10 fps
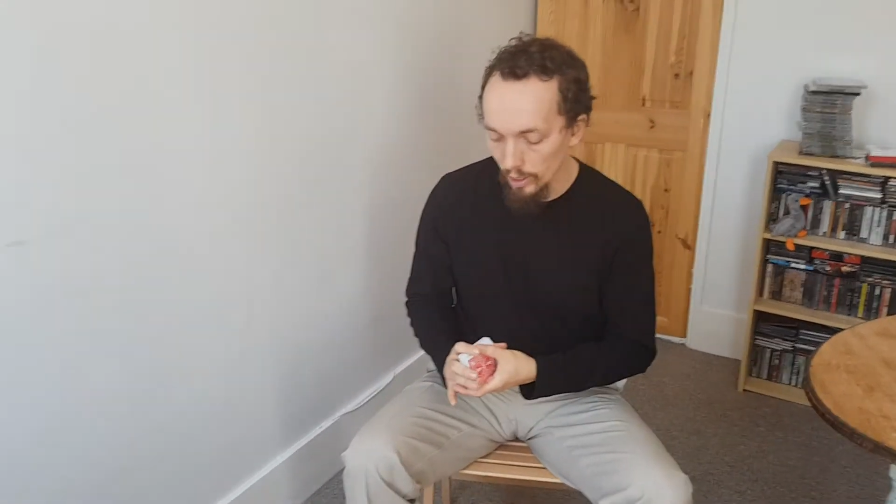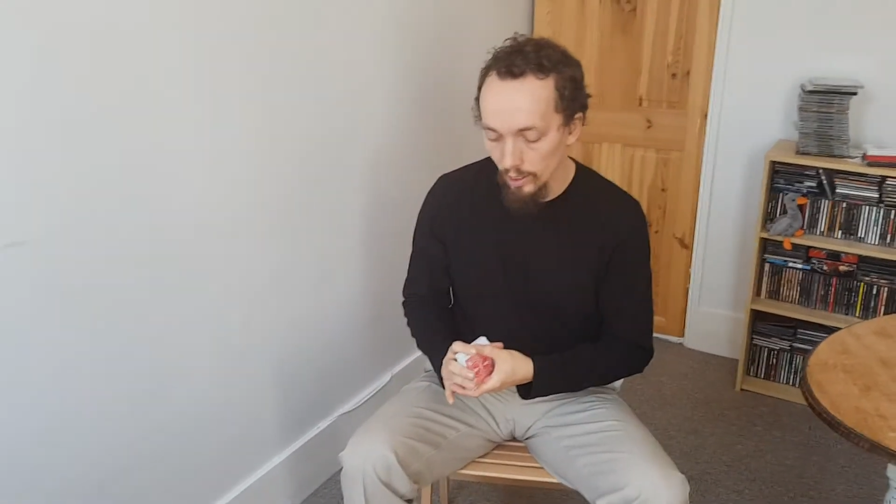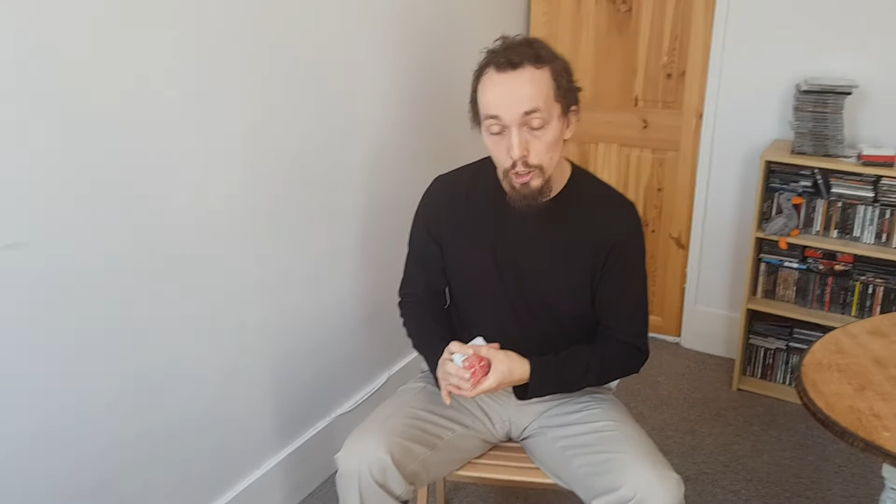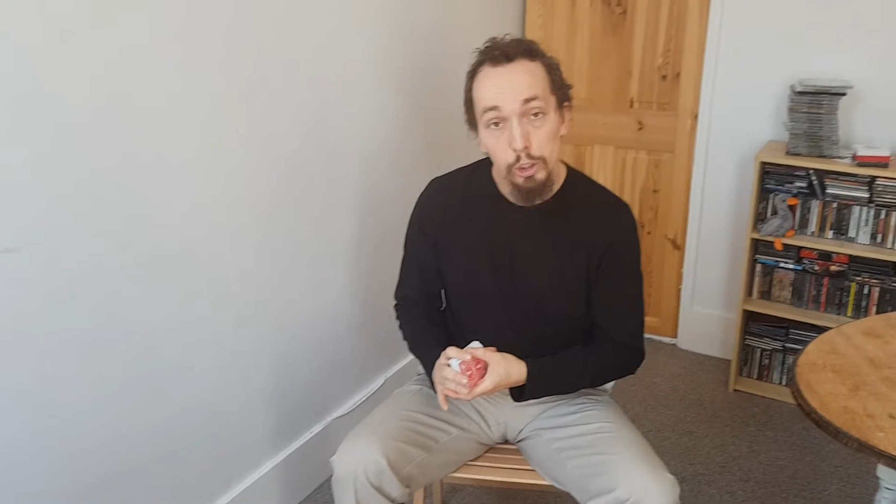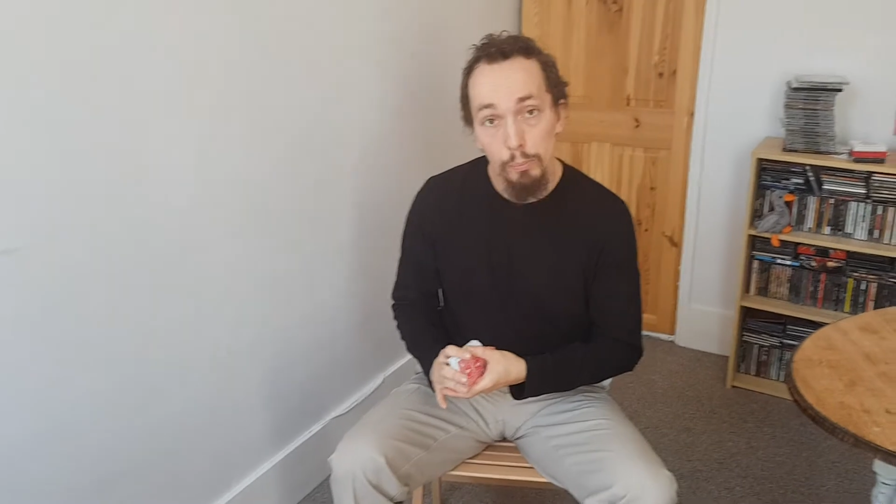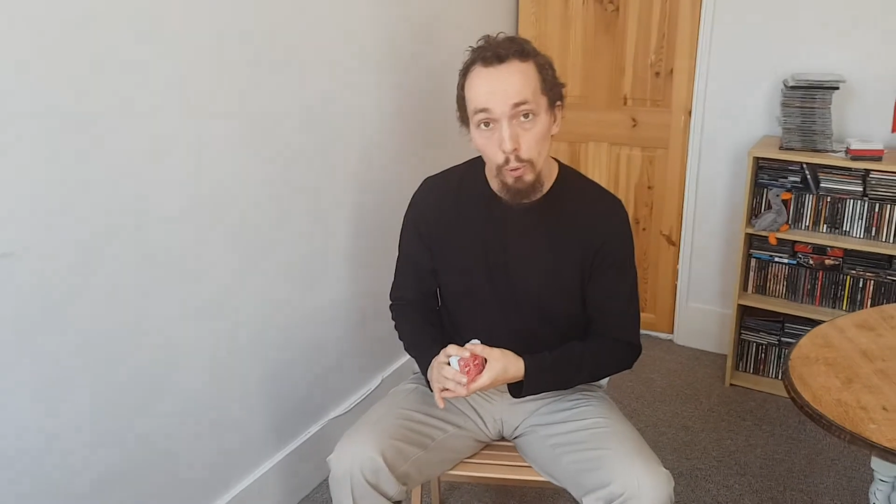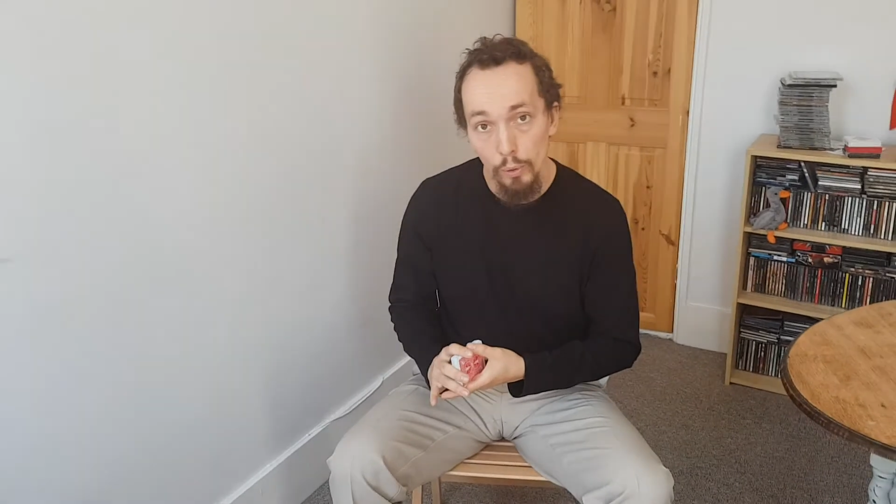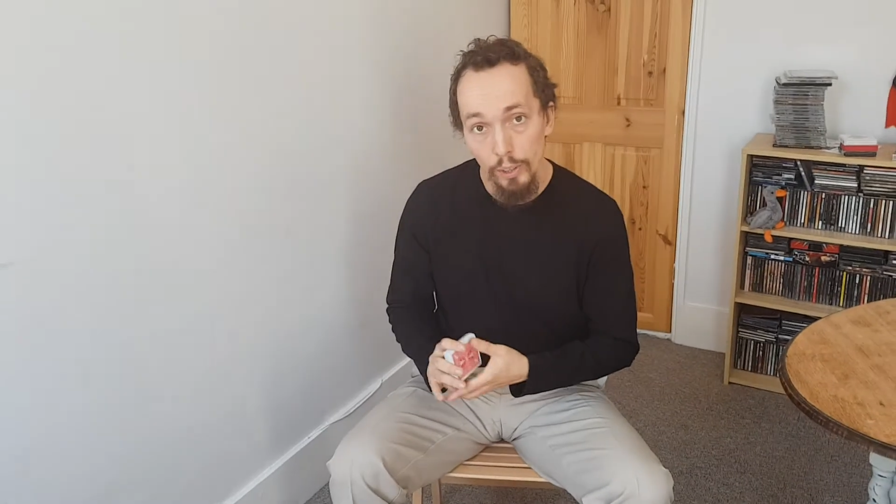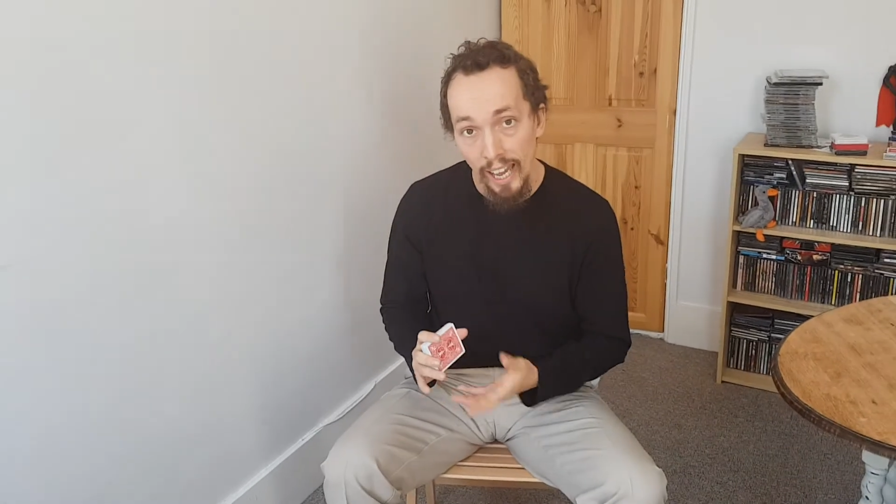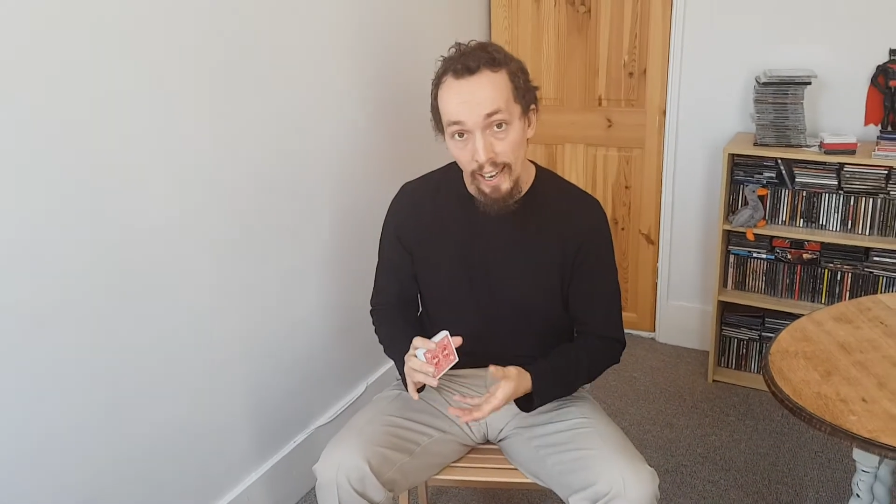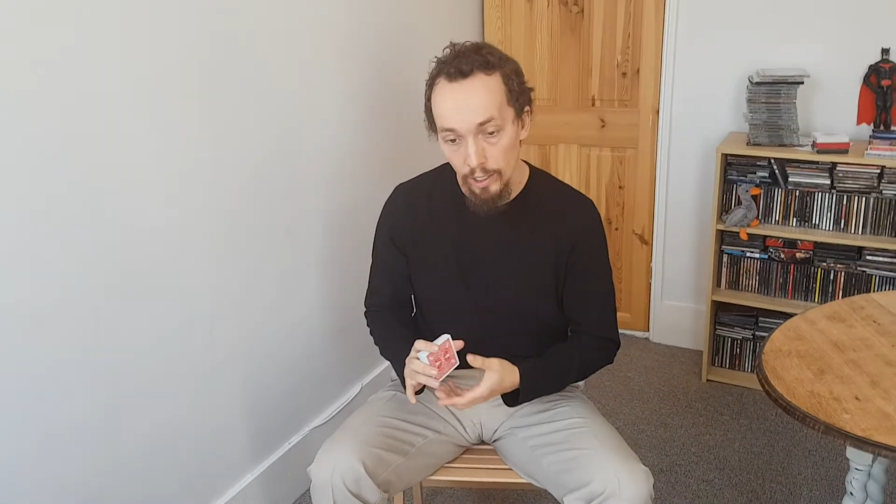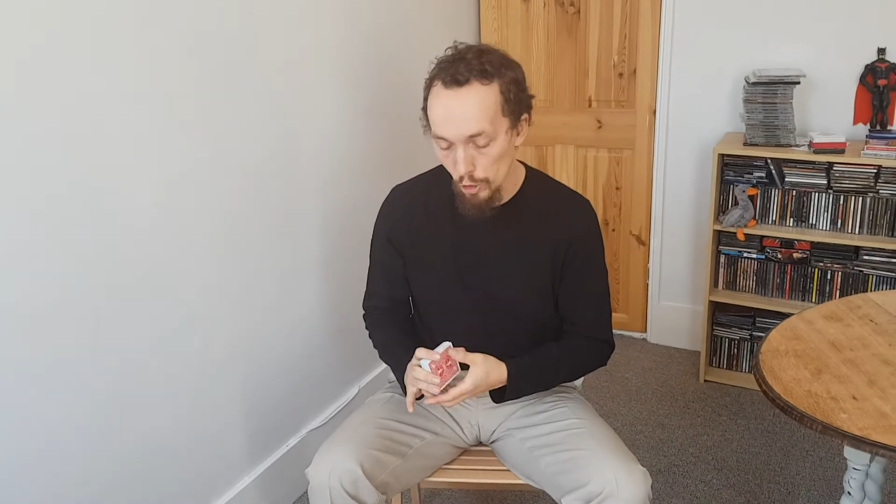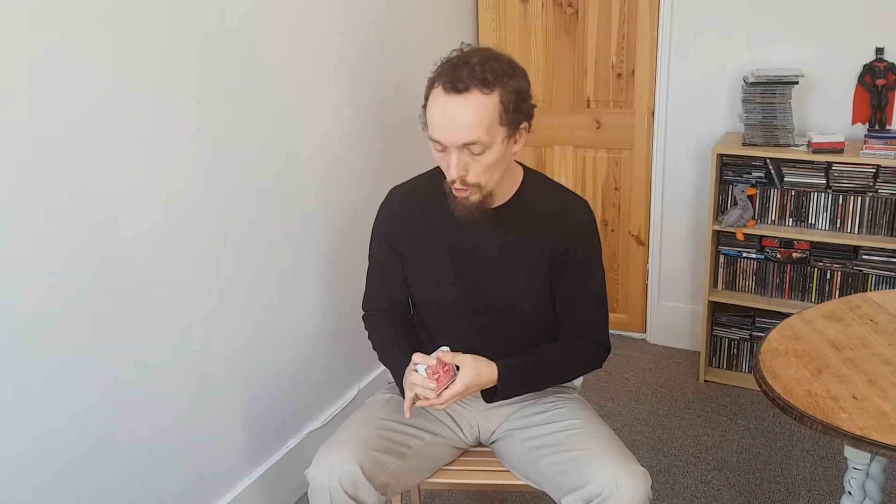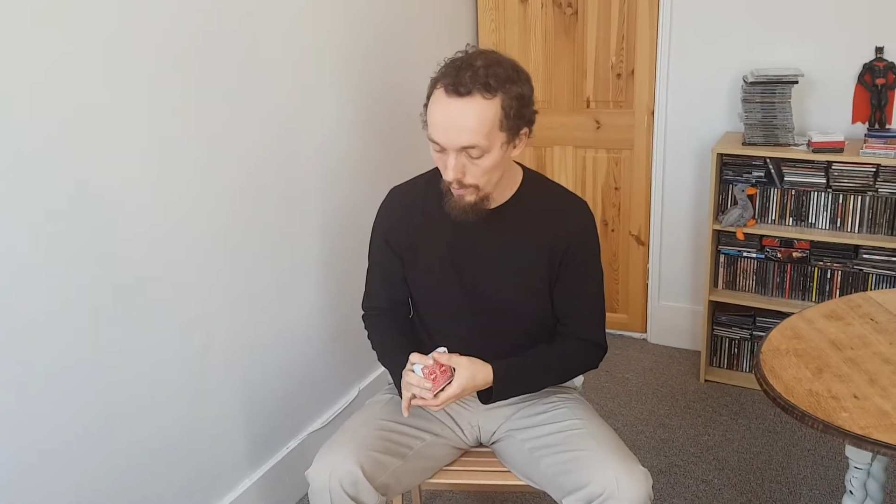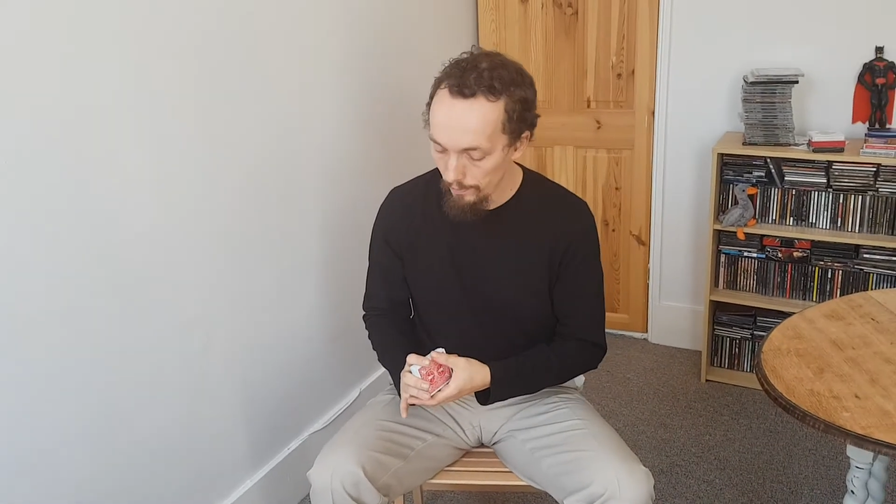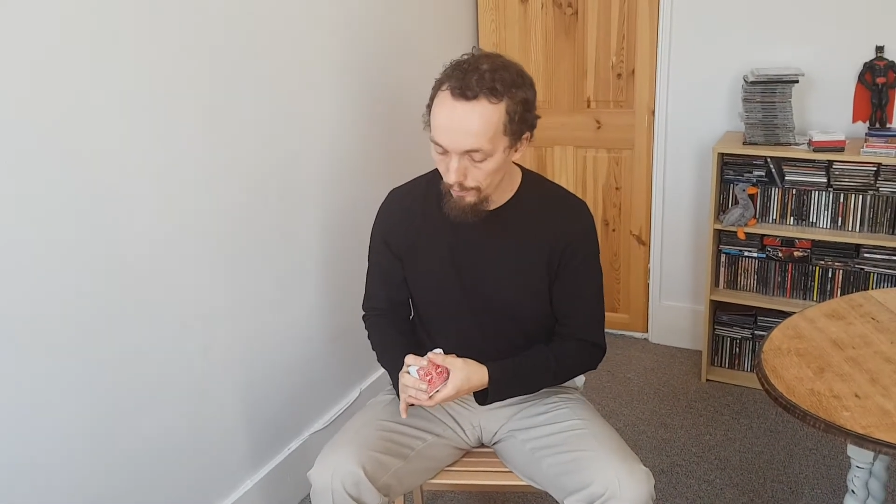and a smooth action.